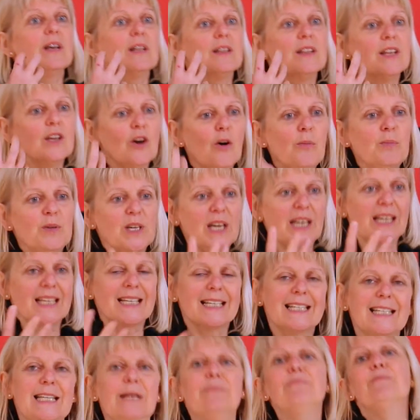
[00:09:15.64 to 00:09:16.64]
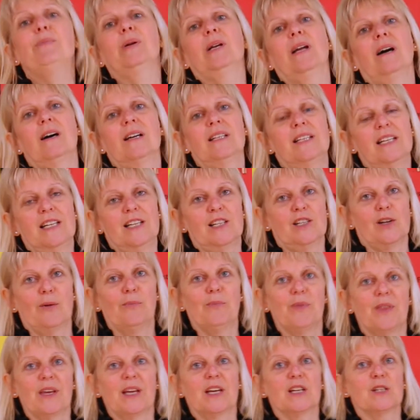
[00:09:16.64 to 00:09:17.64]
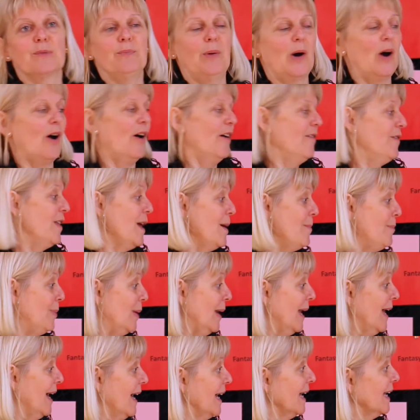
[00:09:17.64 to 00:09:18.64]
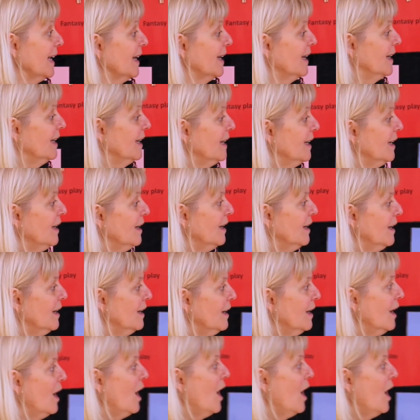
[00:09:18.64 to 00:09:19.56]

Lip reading: the object symbolises something as part of their play. Here's